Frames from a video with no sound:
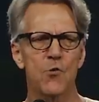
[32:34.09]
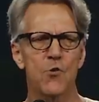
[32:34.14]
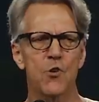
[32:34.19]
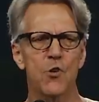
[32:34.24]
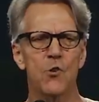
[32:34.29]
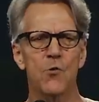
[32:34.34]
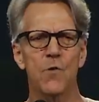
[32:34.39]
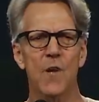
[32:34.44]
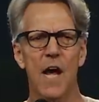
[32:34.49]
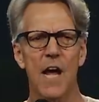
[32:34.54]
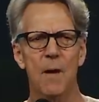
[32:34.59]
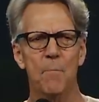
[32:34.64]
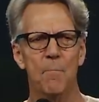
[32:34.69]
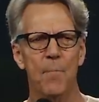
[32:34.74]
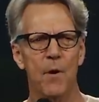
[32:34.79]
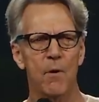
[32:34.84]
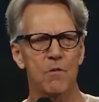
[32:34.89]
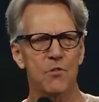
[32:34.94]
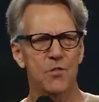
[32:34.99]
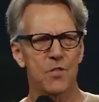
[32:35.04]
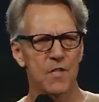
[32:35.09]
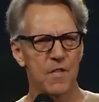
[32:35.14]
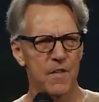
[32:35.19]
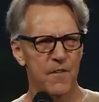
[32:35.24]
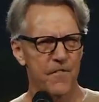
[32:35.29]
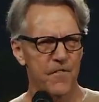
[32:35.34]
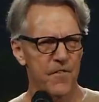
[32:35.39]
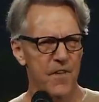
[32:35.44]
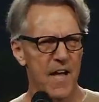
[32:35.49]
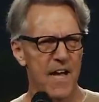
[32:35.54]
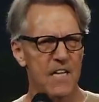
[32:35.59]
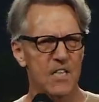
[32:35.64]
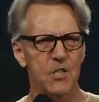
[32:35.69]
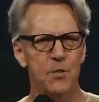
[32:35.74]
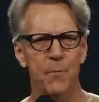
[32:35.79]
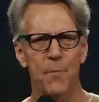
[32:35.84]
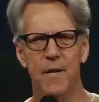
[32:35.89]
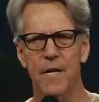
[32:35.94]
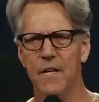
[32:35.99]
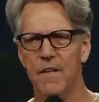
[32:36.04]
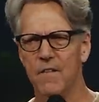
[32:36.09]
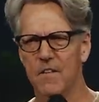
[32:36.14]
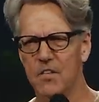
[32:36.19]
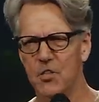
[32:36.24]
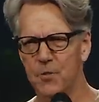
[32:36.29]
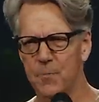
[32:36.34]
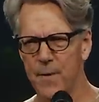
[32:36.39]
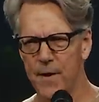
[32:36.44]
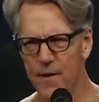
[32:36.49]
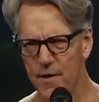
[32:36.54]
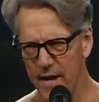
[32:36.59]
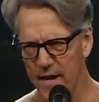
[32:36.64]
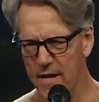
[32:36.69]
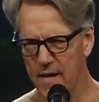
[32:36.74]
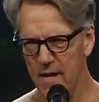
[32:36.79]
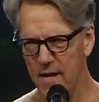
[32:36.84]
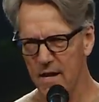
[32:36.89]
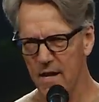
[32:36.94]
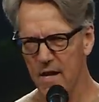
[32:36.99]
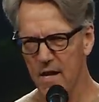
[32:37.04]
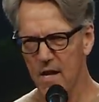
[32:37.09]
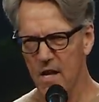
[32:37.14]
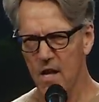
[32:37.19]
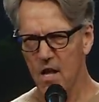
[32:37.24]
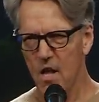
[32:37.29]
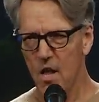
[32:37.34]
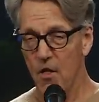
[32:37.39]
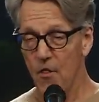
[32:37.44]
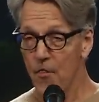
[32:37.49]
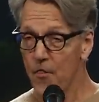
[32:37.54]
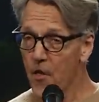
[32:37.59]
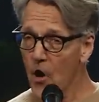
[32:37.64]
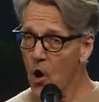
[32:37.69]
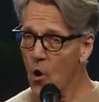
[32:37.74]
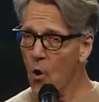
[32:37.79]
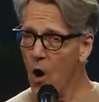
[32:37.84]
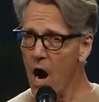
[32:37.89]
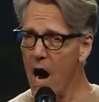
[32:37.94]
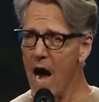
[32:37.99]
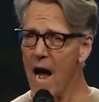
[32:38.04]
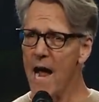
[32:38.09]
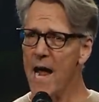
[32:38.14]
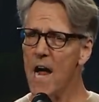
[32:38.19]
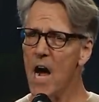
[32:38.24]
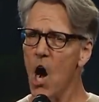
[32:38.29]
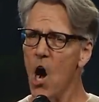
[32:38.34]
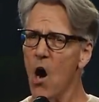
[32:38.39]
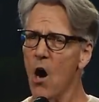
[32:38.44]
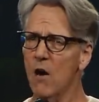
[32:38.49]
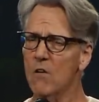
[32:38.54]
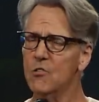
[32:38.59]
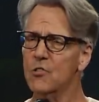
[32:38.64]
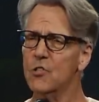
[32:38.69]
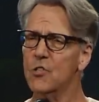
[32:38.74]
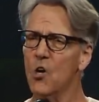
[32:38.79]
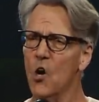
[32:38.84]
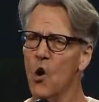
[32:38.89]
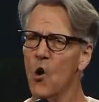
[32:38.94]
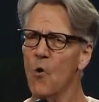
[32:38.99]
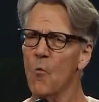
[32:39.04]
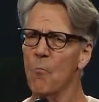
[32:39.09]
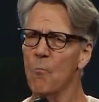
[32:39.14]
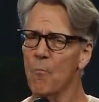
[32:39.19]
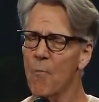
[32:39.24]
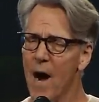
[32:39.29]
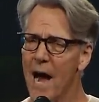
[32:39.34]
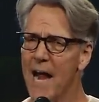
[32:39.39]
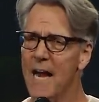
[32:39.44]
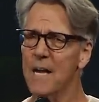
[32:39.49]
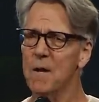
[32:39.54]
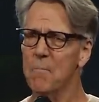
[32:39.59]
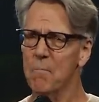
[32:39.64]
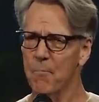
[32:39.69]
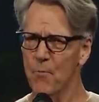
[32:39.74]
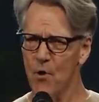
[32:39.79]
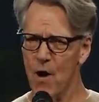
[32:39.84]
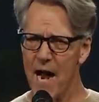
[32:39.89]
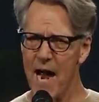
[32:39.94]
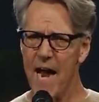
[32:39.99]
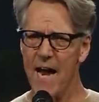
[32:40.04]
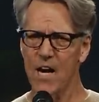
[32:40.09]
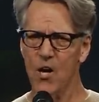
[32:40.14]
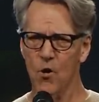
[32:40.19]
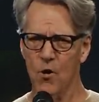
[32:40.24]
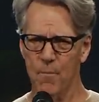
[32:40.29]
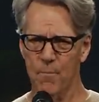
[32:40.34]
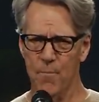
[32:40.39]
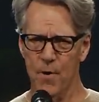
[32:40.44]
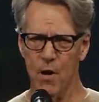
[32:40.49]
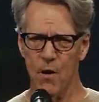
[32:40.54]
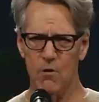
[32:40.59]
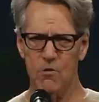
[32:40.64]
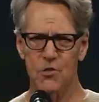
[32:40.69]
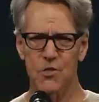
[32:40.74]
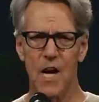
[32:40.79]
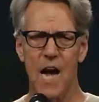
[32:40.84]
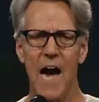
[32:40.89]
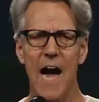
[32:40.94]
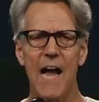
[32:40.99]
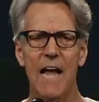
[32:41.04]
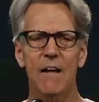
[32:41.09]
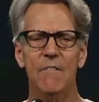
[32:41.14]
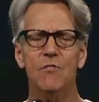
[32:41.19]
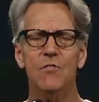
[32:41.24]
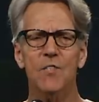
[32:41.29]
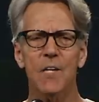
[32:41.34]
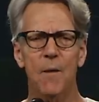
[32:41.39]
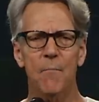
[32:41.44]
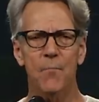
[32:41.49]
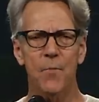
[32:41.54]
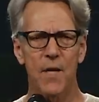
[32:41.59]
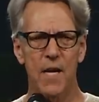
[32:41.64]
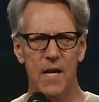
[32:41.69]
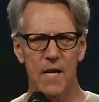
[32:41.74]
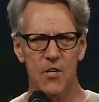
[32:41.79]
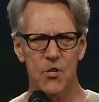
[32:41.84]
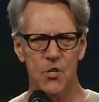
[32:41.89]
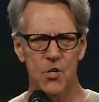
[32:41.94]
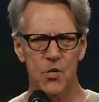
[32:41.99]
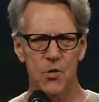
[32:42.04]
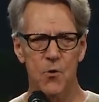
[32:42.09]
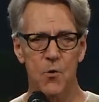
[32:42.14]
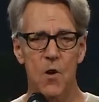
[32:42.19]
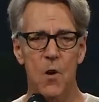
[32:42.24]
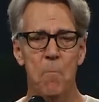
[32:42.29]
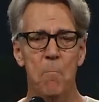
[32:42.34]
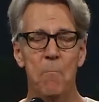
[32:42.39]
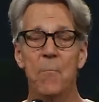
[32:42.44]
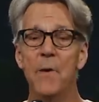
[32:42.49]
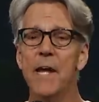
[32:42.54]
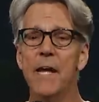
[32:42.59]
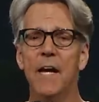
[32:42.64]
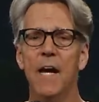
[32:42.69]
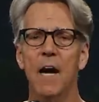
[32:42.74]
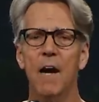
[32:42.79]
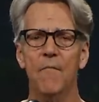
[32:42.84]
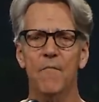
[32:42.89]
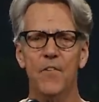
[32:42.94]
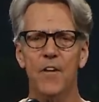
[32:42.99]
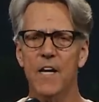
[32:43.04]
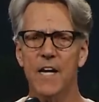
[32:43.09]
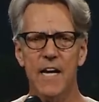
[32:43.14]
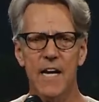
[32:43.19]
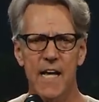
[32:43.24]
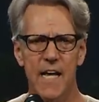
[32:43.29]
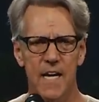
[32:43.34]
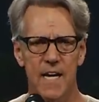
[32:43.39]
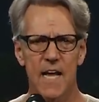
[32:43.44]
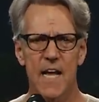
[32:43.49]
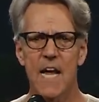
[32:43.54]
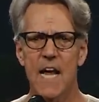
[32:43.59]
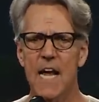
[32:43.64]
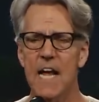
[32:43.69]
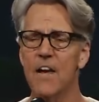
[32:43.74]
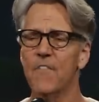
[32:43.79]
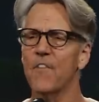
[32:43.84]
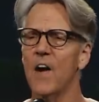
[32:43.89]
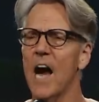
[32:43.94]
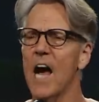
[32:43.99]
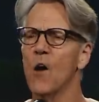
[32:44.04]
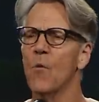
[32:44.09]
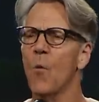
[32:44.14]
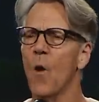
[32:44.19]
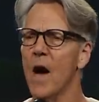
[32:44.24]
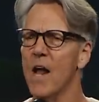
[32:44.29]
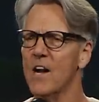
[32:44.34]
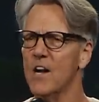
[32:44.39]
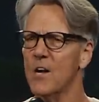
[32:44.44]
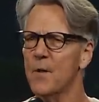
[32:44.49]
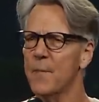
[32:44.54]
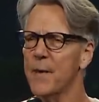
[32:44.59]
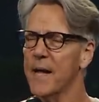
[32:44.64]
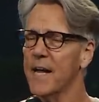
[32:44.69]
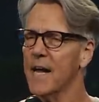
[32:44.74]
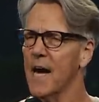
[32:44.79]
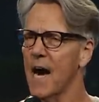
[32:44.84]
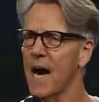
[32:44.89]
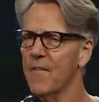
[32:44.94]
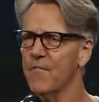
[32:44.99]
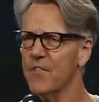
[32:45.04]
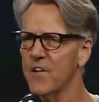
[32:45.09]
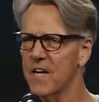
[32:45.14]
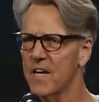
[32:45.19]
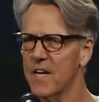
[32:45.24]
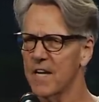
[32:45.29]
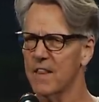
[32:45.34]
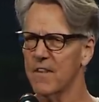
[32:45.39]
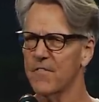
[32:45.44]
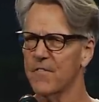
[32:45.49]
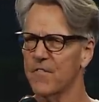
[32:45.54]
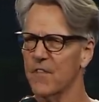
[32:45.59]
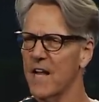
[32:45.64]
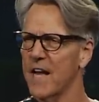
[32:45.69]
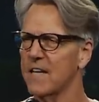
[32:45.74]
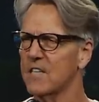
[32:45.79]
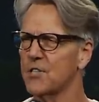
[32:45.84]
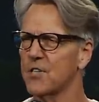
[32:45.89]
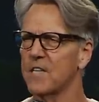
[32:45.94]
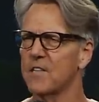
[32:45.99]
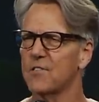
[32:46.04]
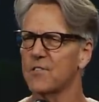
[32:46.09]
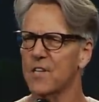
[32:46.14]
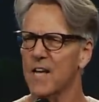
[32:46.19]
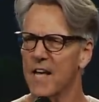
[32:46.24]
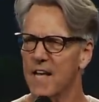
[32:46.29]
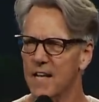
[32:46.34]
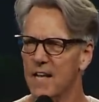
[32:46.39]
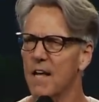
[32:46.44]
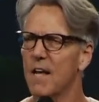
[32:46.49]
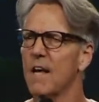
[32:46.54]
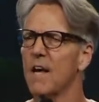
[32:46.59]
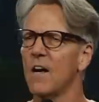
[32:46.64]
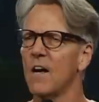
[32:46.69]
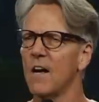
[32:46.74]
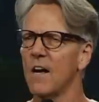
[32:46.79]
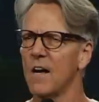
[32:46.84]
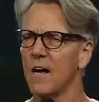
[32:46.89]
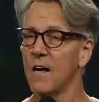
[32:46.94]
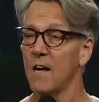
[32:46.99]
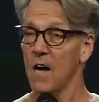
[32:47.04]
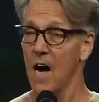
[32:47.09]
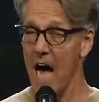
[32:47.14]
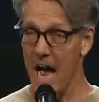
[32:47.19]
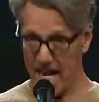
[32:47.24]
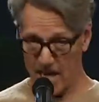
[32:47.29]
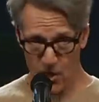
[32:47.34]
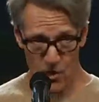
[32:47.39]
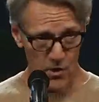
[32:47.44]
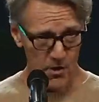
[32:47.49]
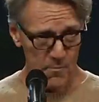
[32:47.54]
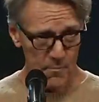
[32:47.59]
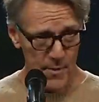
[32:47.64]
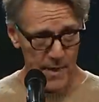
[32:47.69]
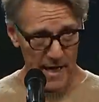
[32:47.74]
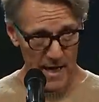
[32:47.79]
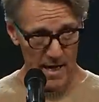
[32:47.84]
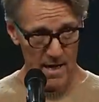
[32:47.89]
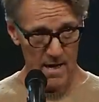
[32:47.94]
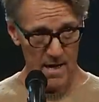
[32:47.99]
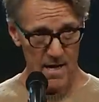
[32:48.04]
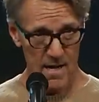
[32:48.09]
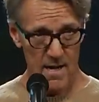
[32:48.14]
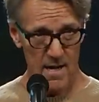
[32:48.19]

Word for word: who do not boast in the flesh, but in the Spirit. Though I also might brag or boast, I have something to be confident in. If I wanted to be confident in the flesh, he said, I could be.